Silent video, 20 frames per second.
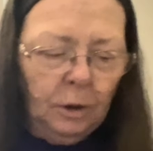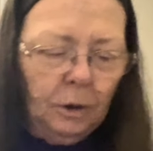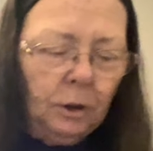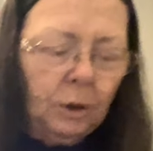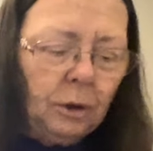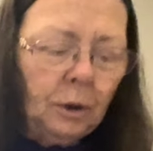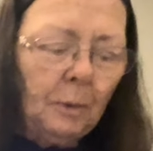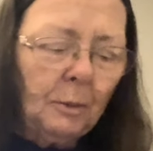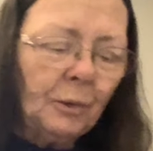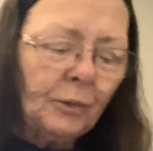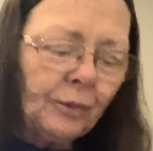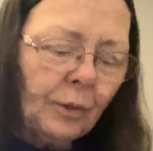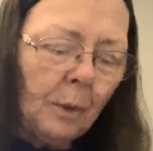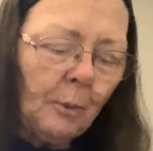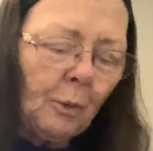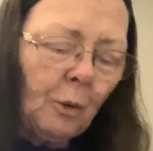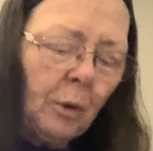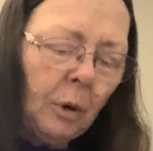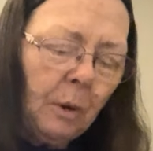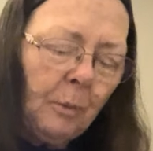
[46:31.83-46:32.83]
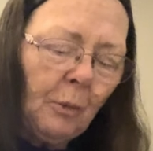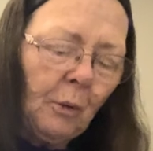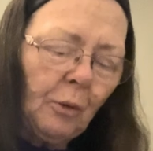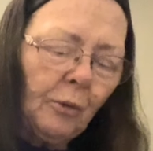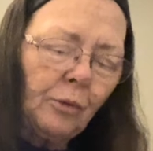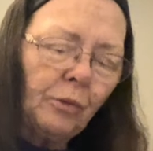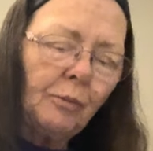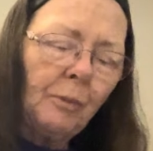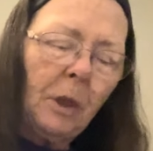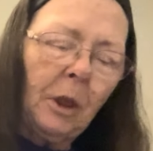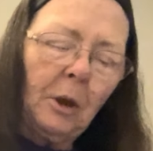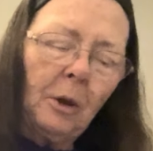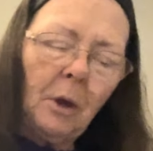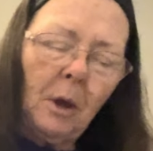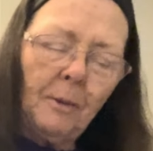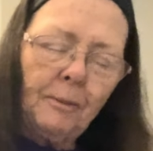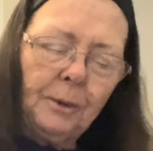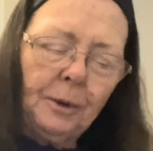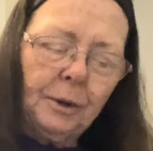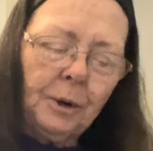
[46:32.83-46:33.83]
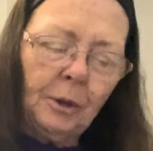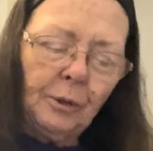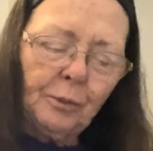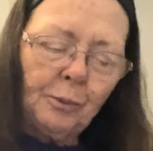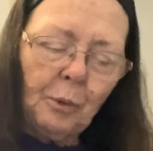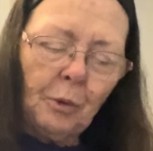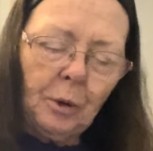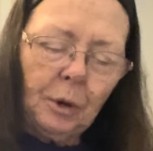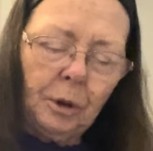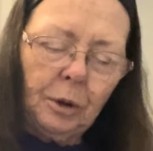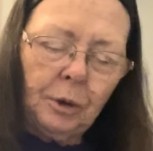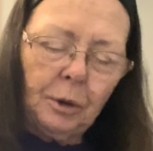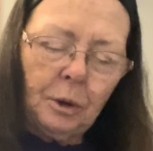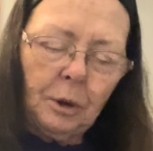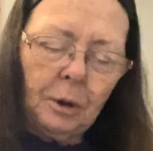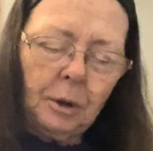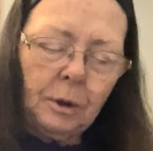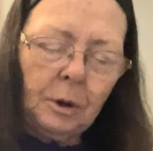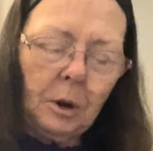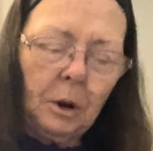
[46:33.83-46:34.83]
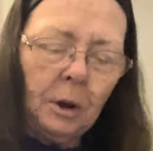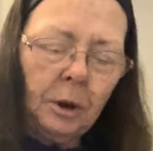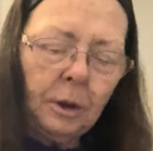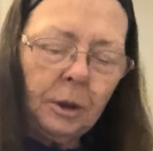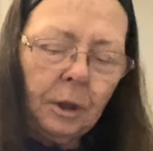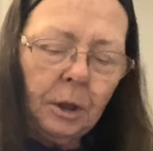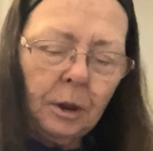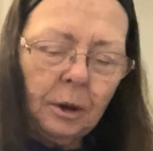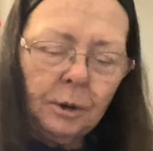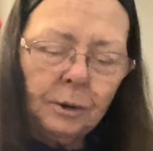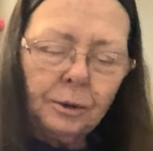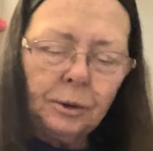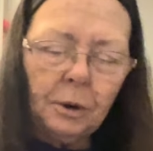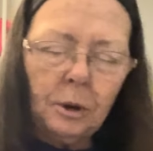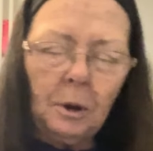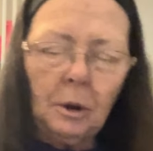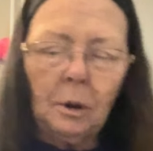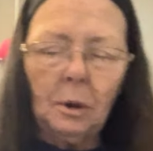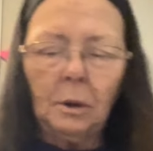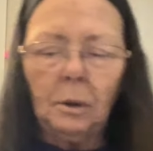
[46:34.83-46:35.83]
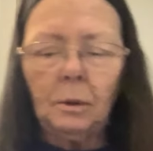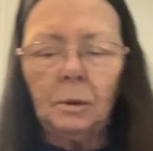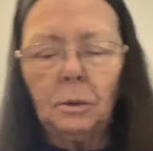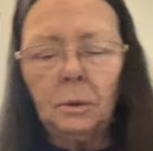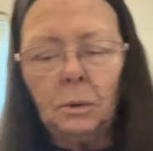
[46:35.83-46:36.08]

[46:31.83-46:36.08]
You know, but some creamers make coffee taste pretty good. I can't tell.